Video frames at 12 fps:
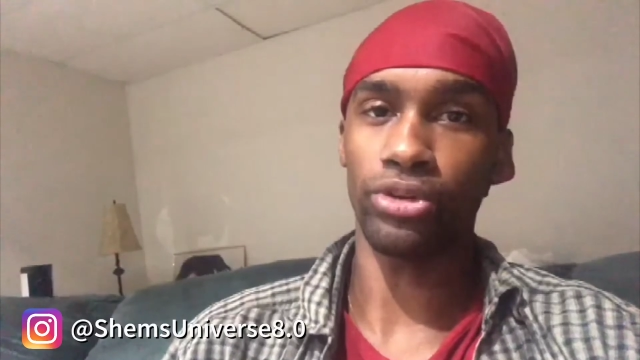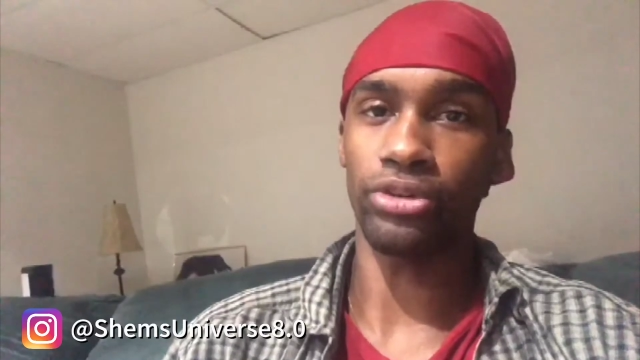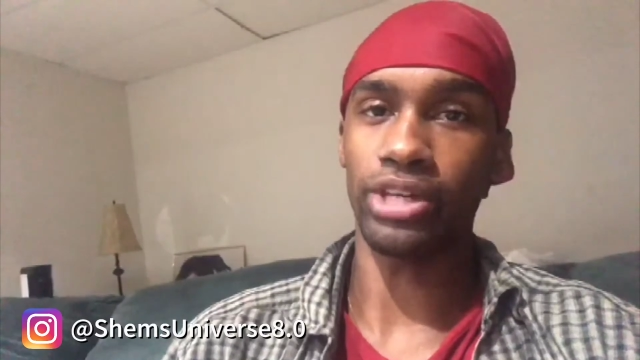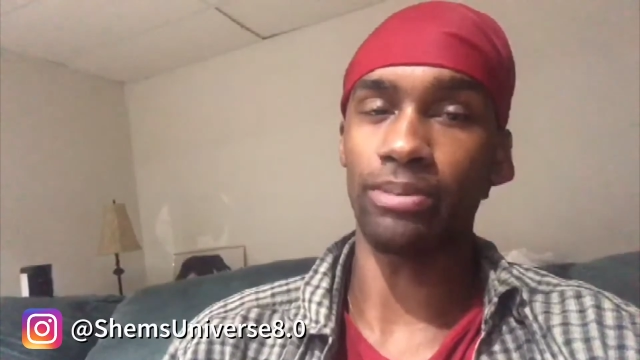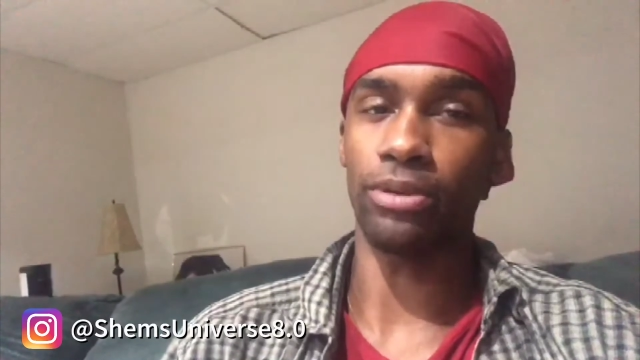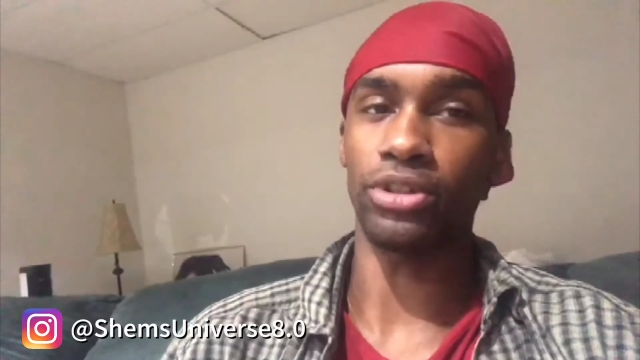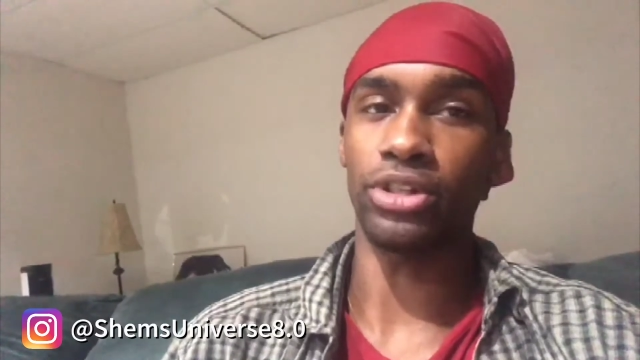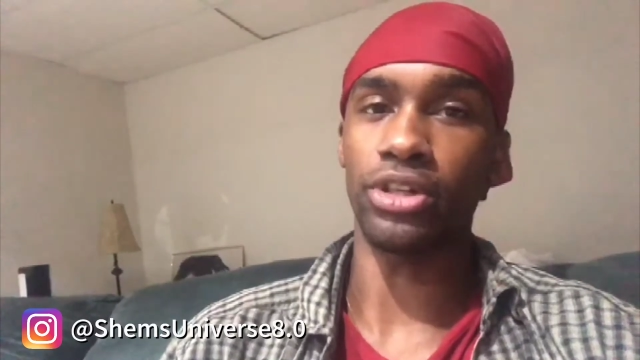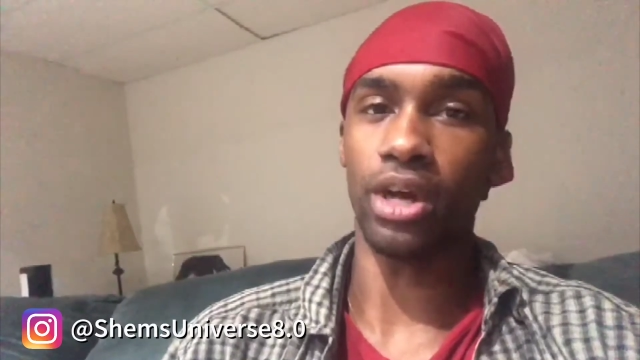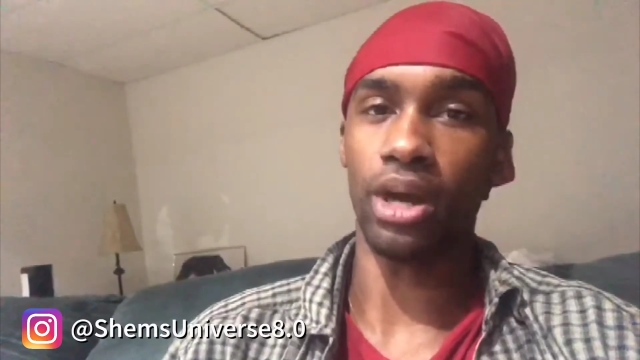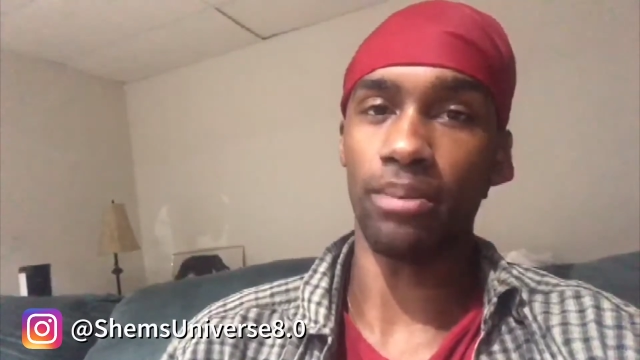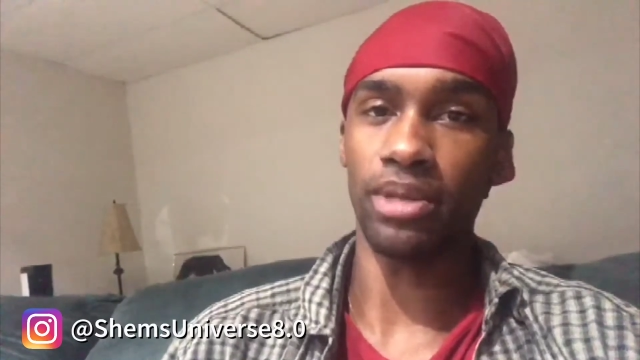They're able to
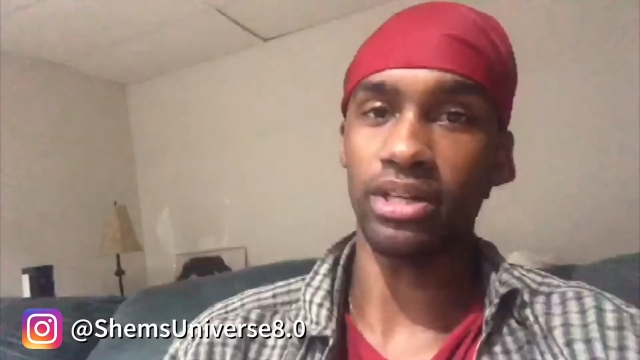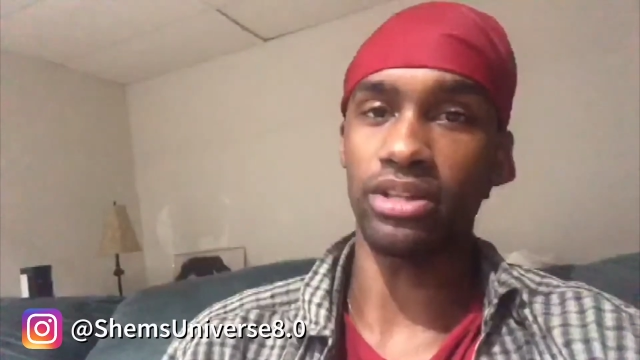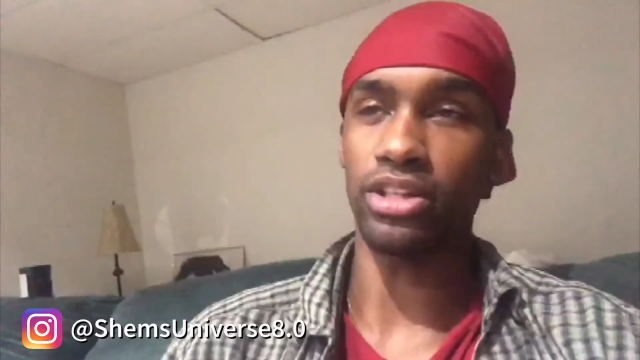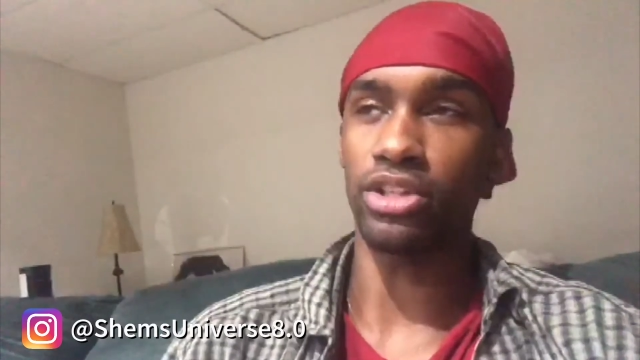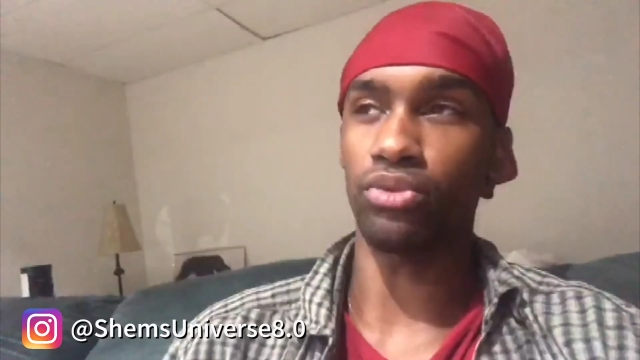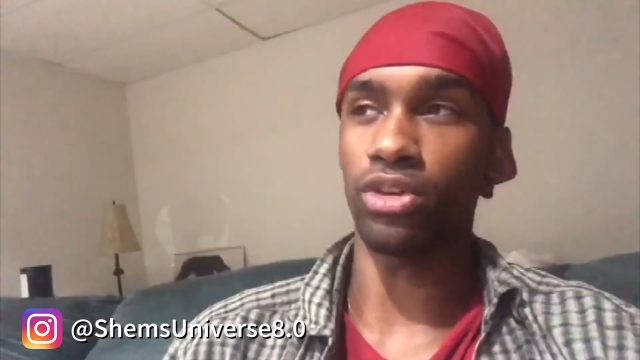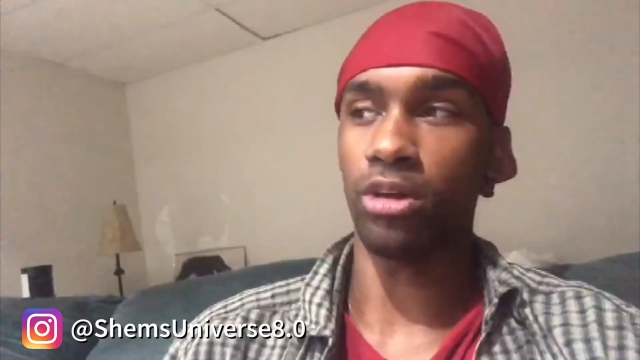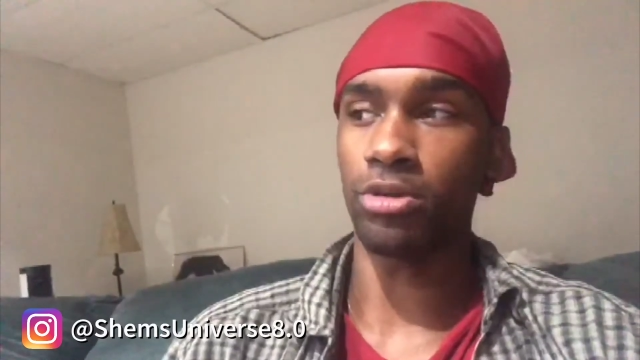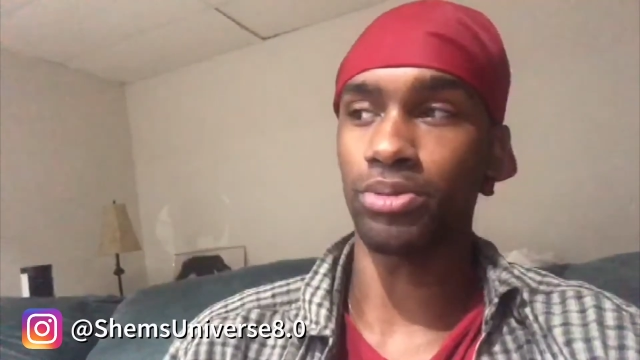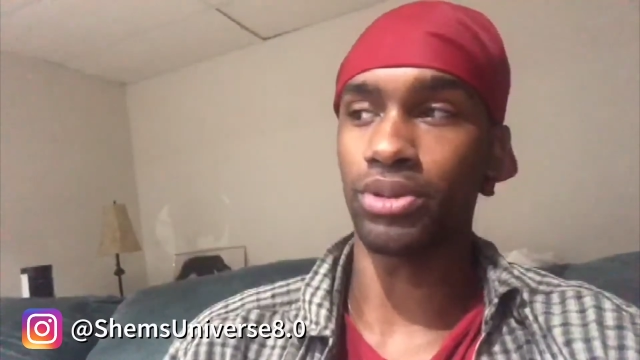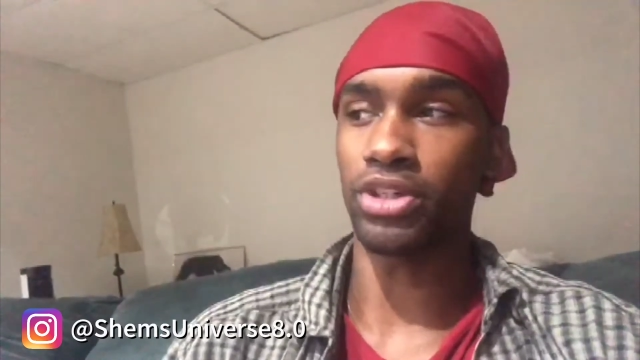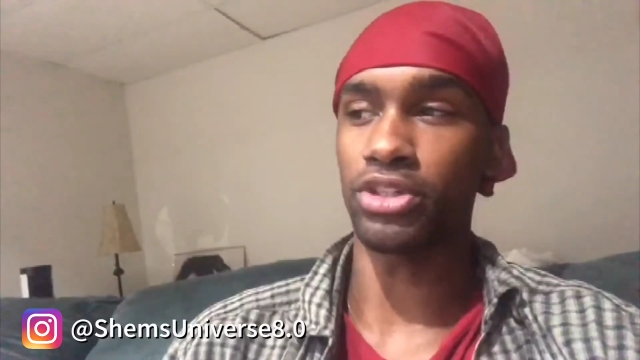dominate in these realms
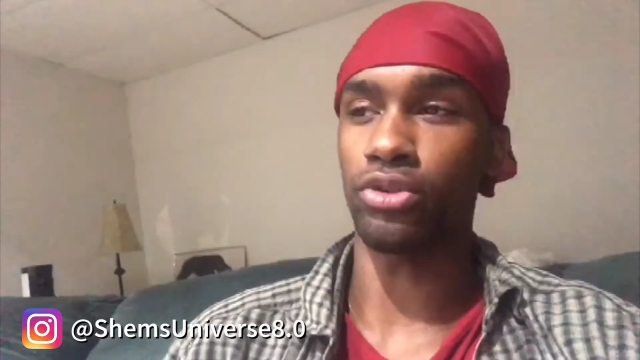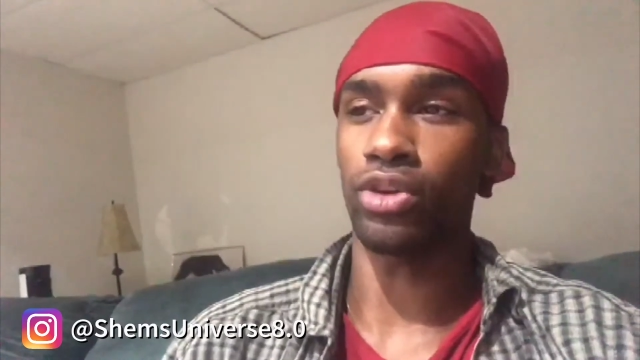because they're